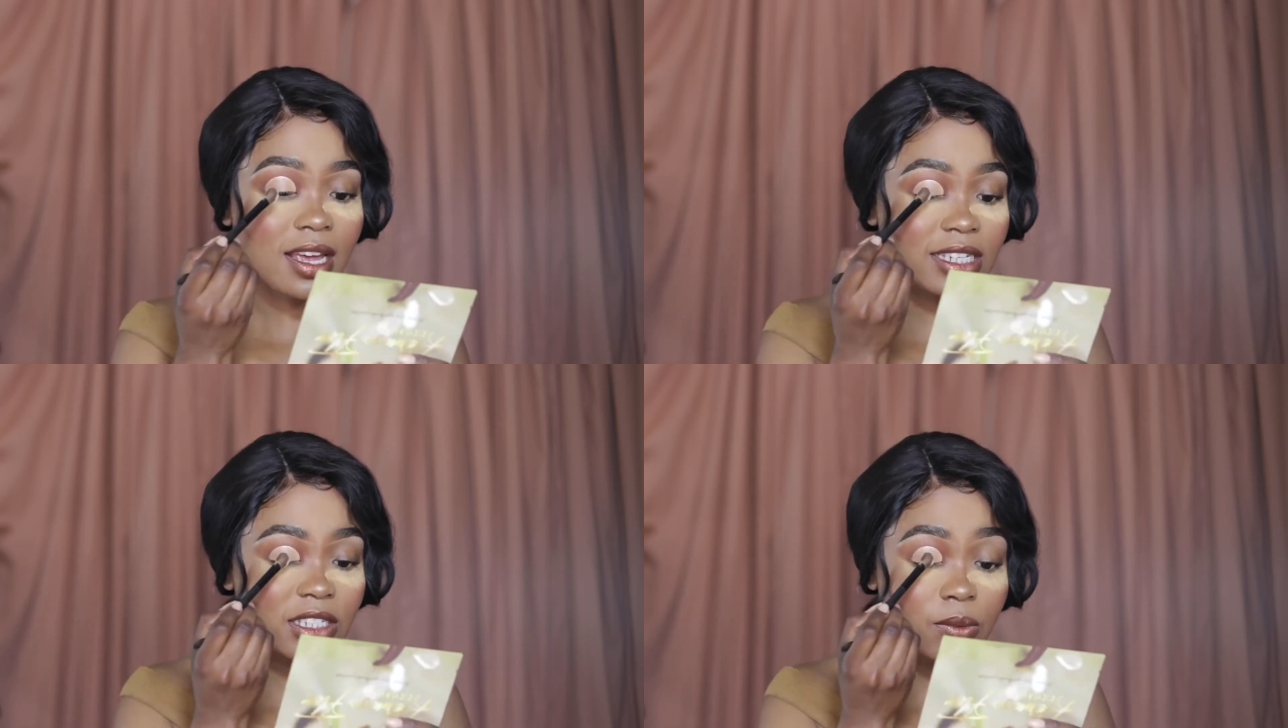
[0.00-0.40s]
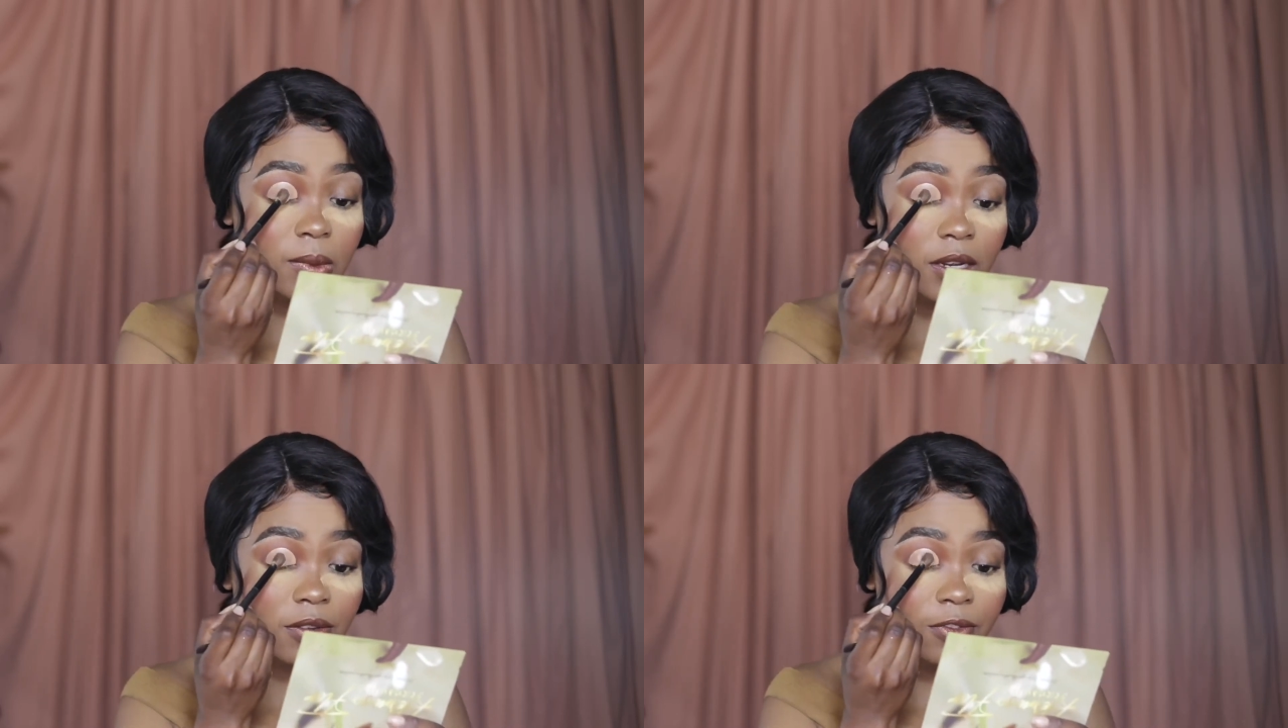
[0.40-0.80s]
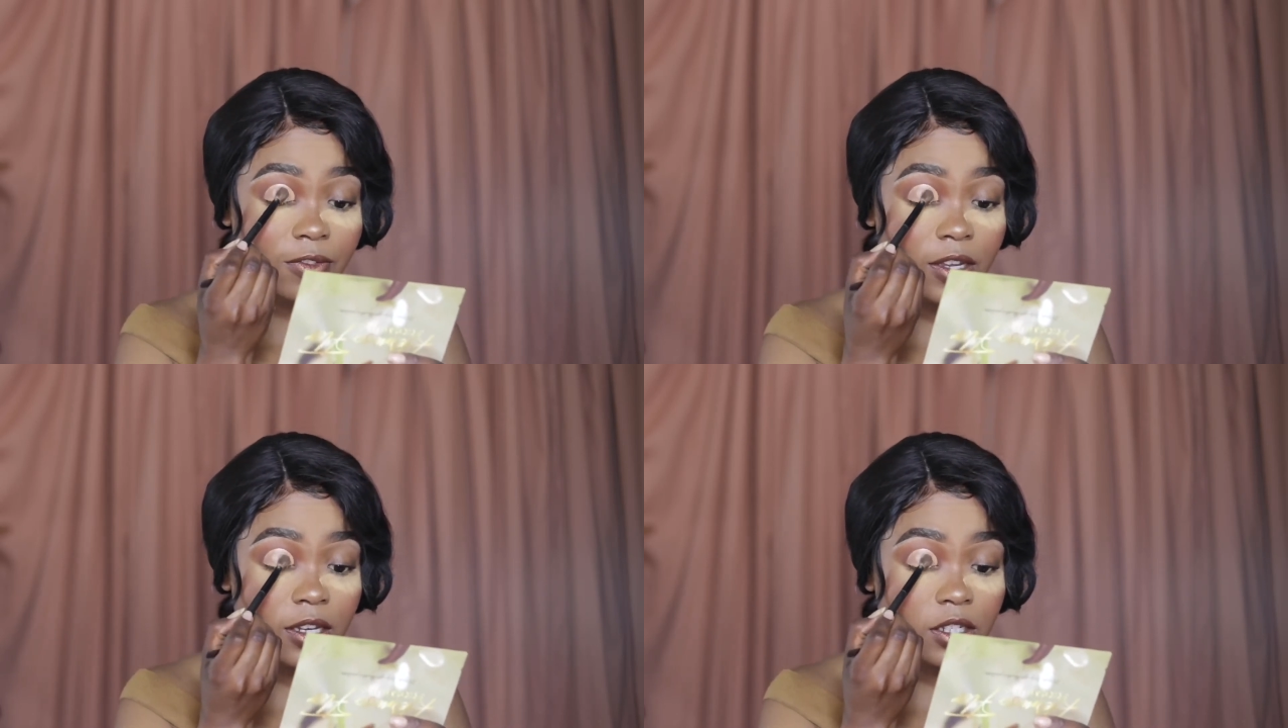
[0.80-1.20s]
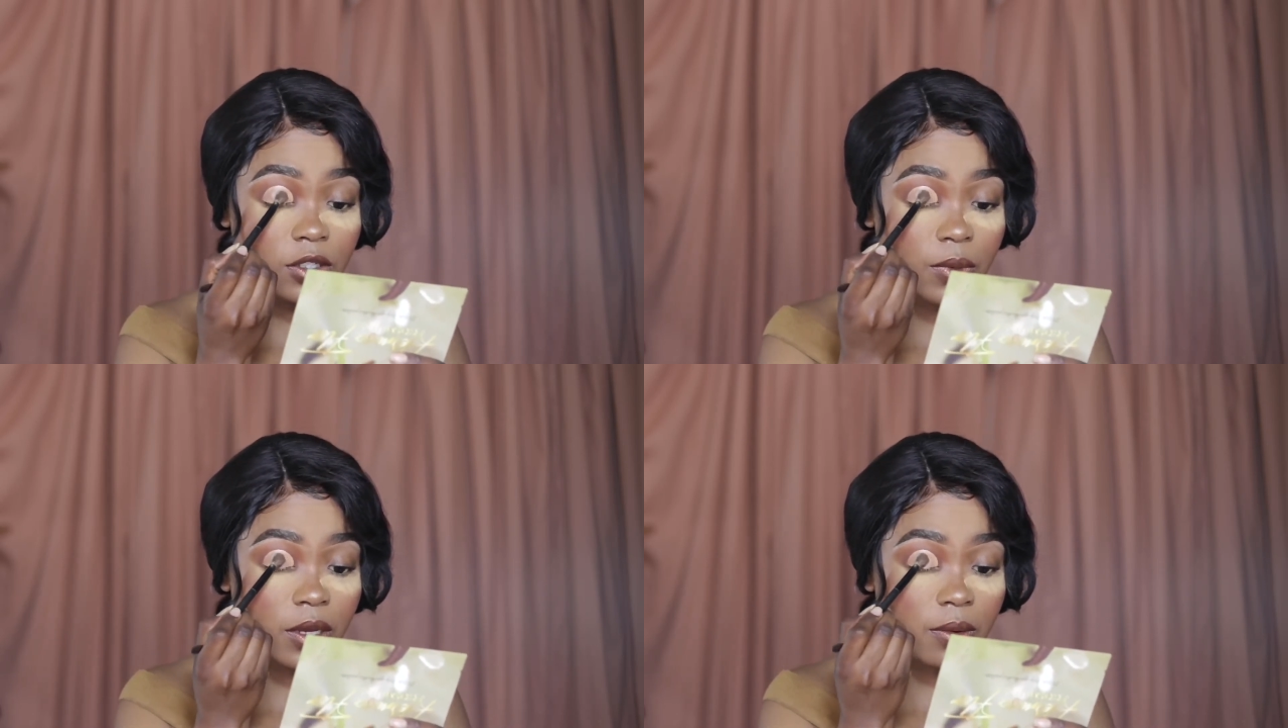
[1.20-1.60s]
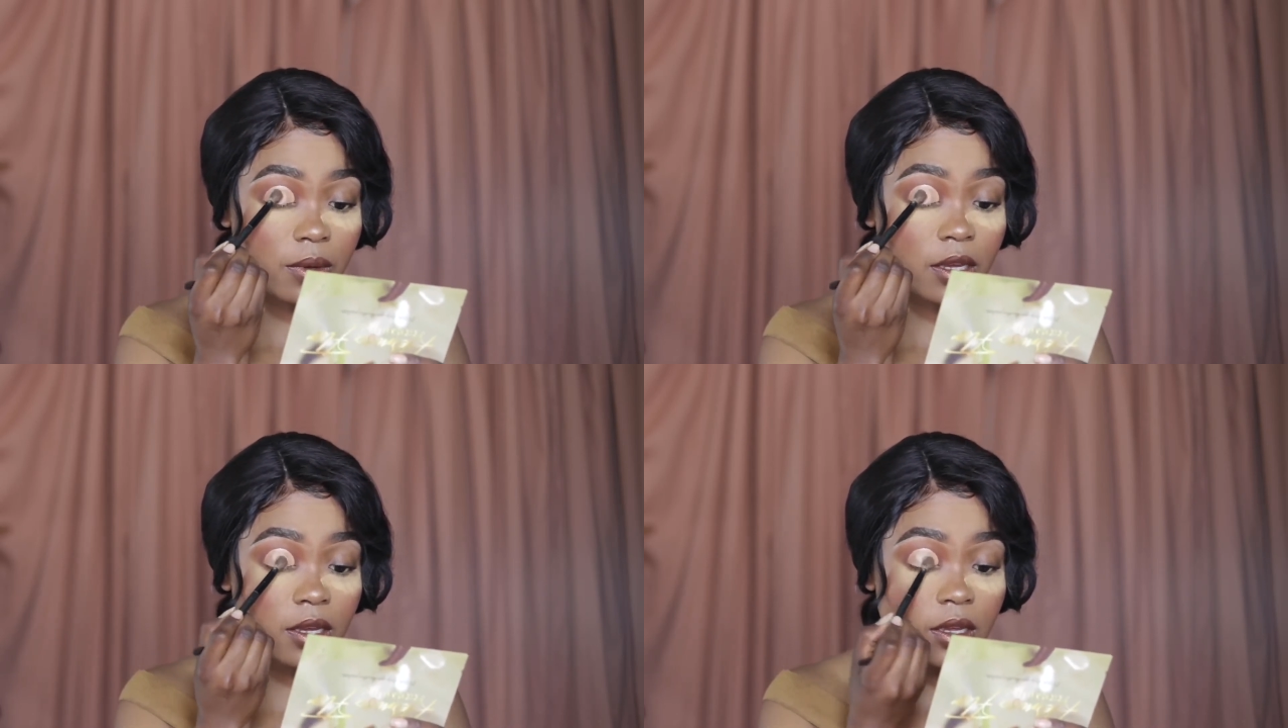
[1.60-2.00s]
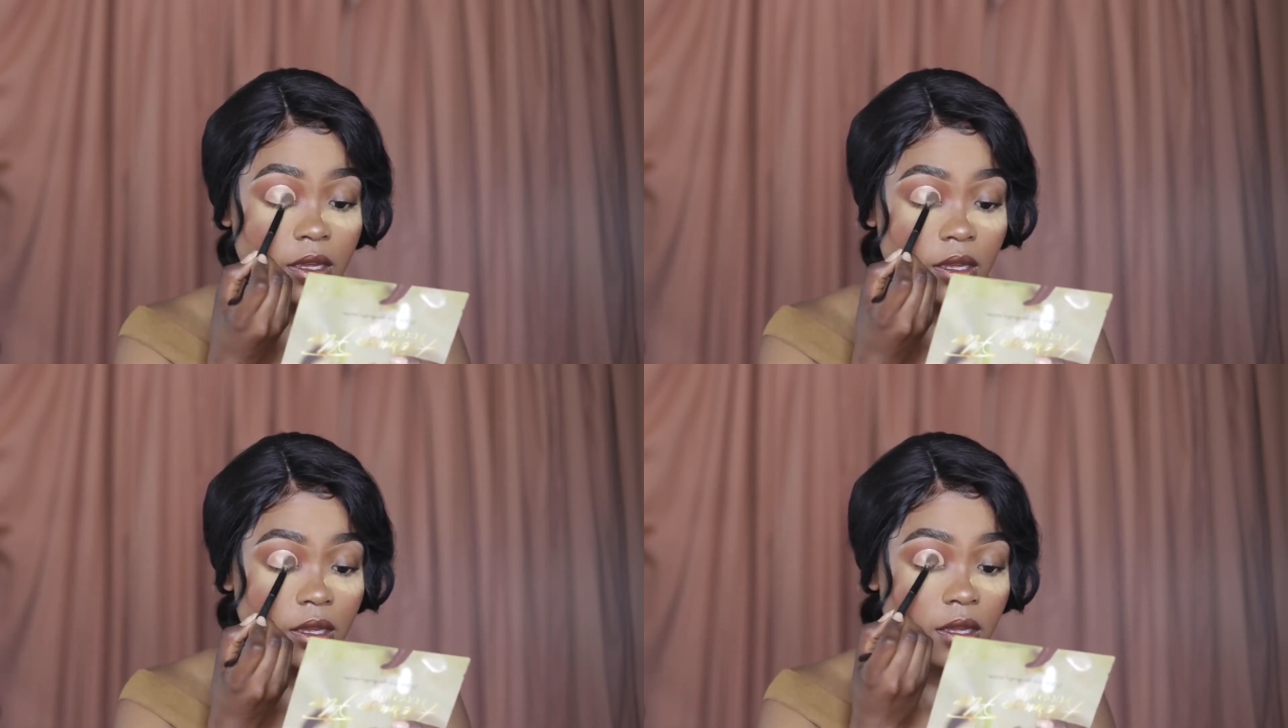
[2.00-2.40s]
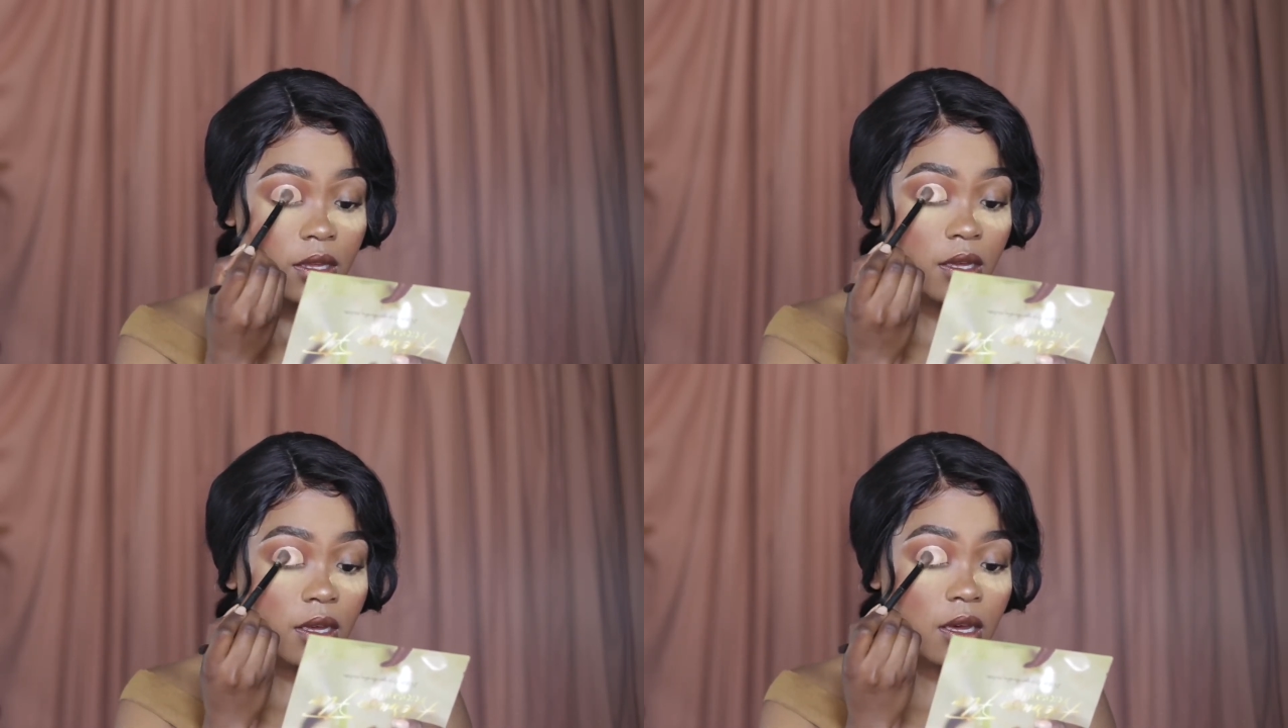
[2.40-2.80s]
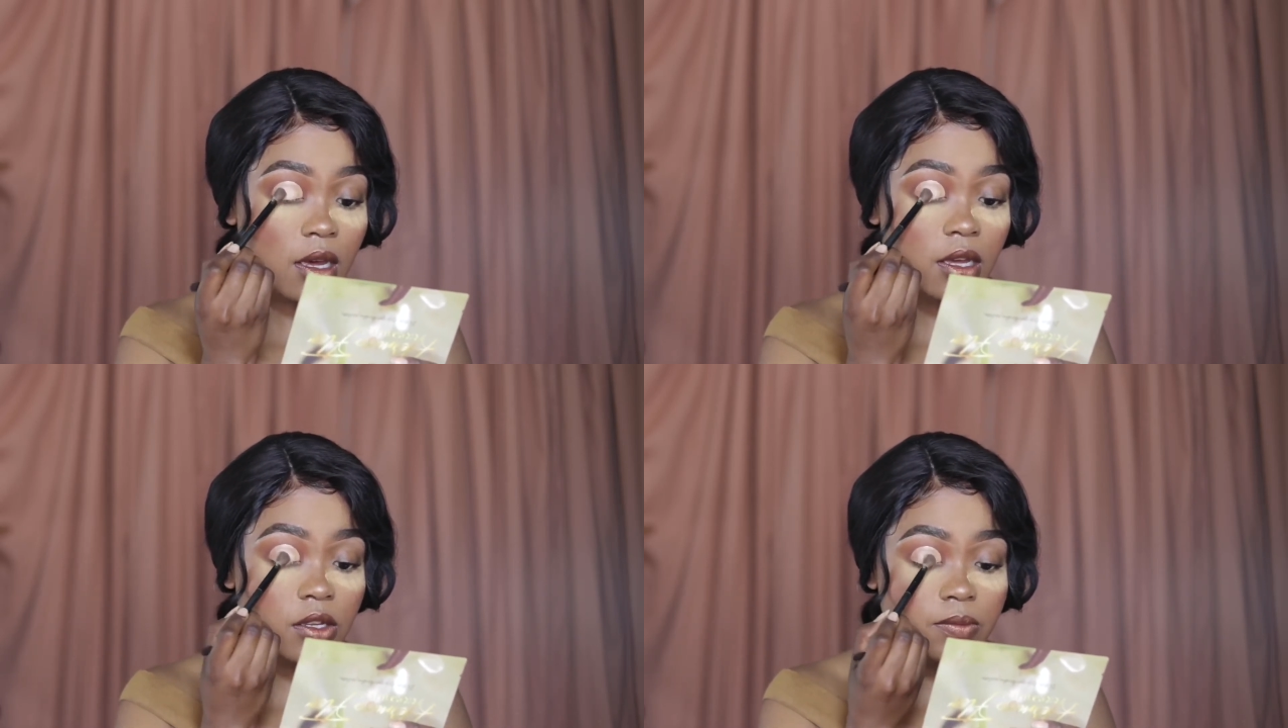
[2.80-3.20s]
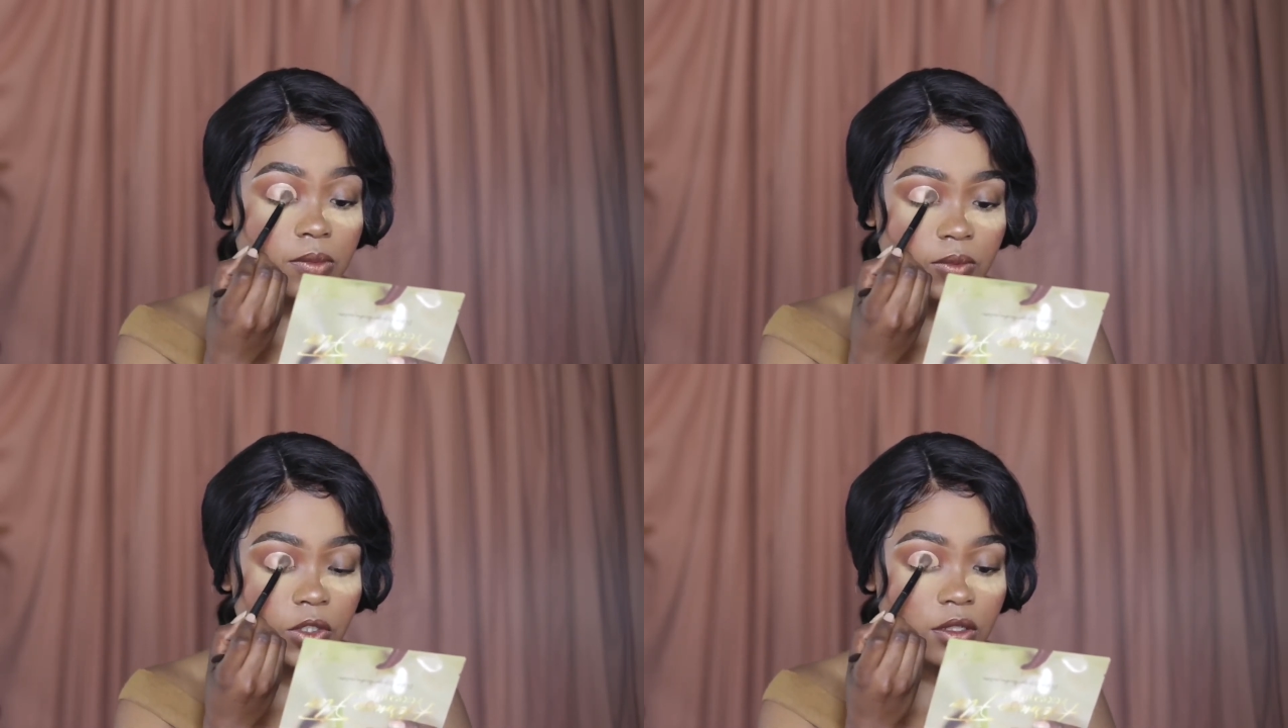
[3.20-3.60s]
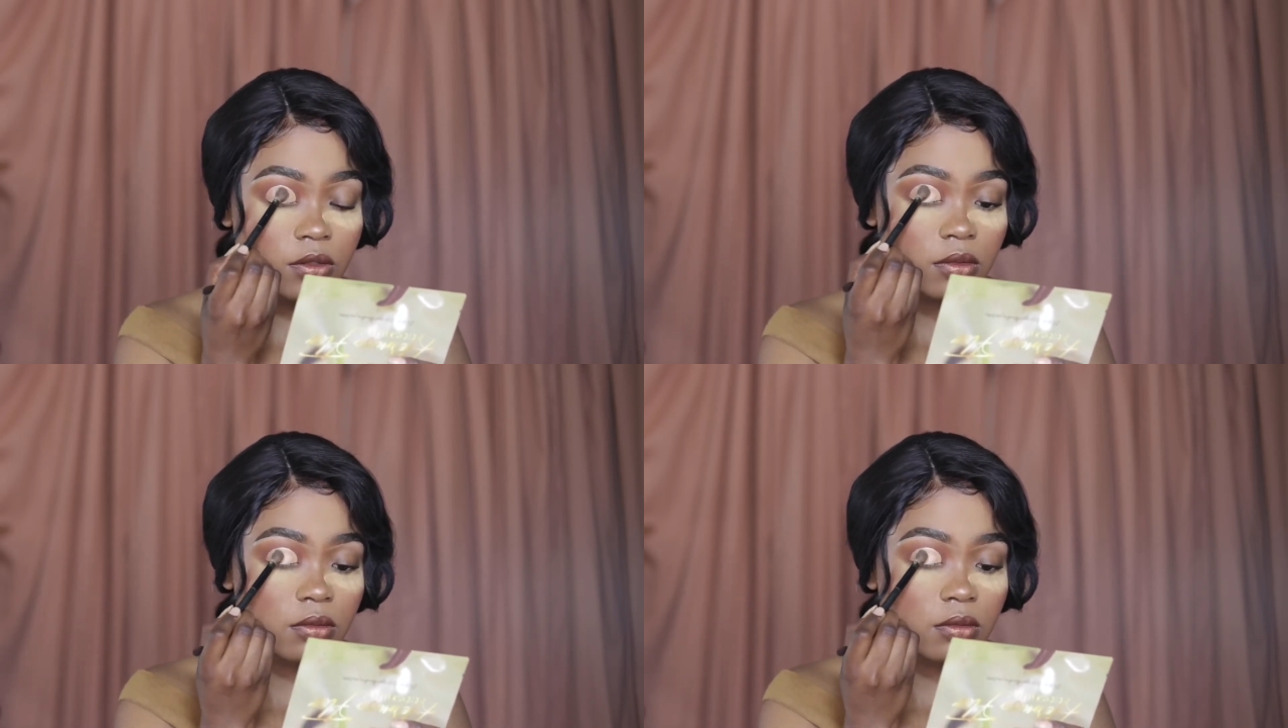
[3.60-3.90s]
I just want to finish quick, I'm just